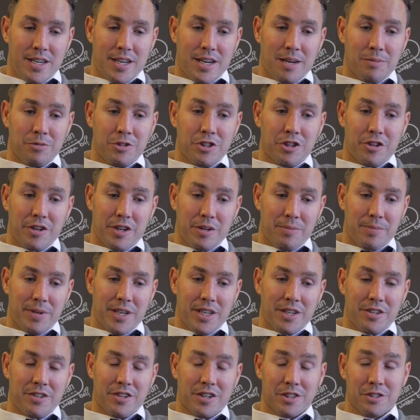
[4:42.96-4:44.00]
I'm sure he'll be
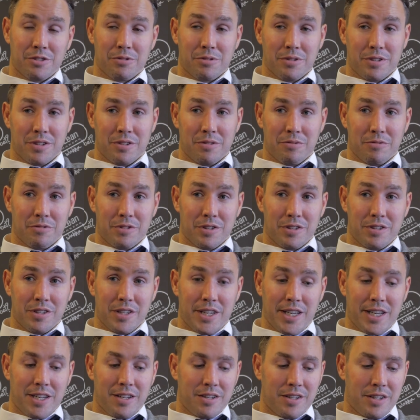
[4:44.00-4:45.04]
in touch with with
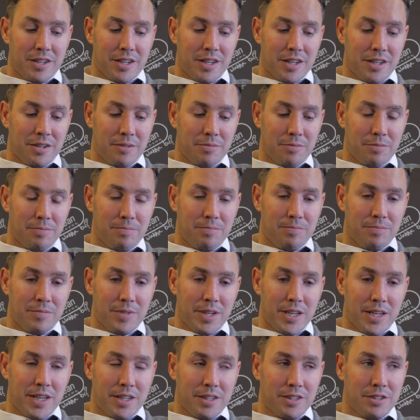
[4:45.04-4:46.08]
Neil and, and uh,
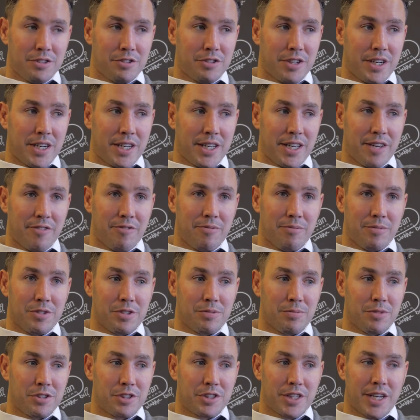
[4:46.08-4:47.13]
trying to give him as
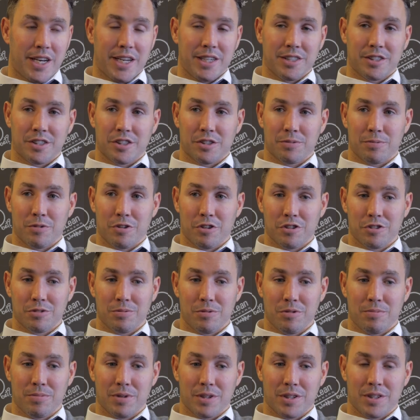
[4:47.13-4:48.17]
much guidance as
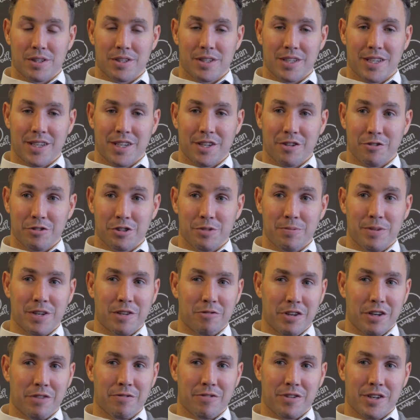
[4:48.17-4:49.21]
possible. But uh, you know, it's a big
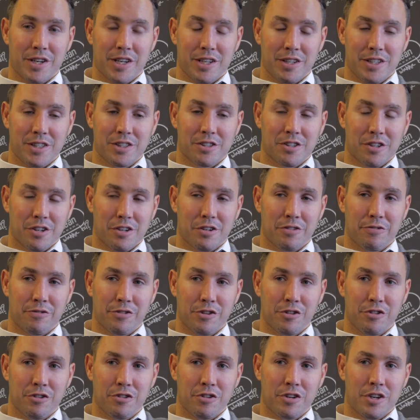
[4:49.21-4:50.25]
week for Neil. He's got a
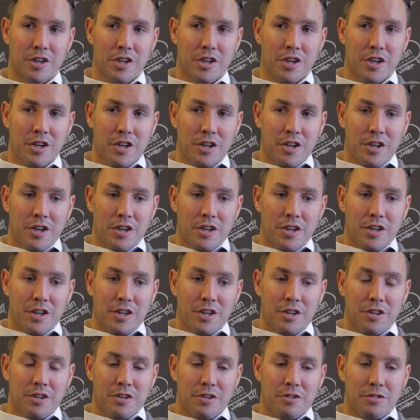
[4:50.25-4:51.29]
few,
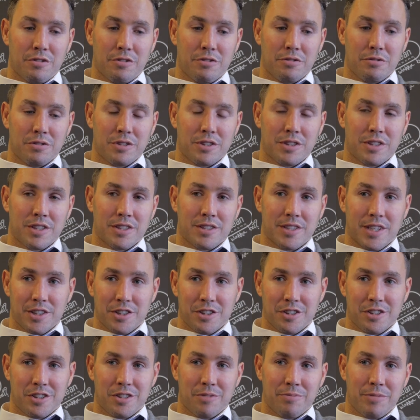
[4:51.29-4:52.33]
you know,
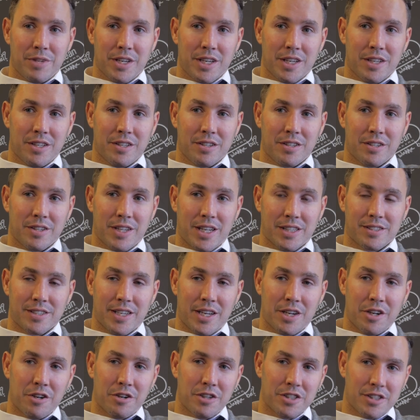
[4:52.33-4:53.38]
decisions to make. That
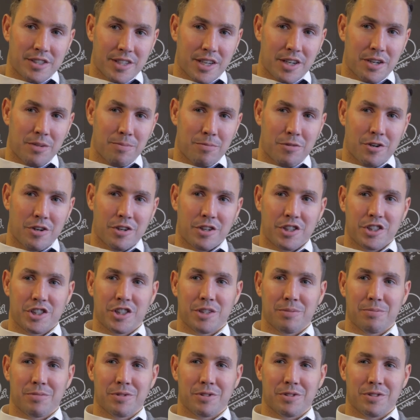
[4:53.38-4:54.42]
center center
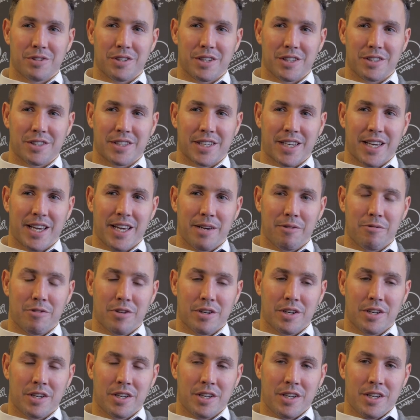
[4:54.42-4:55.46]
partnership is, is a key
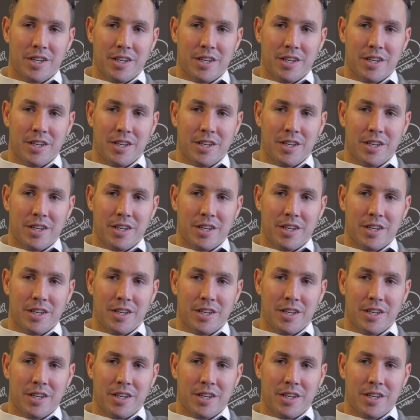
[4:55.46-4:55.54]
one.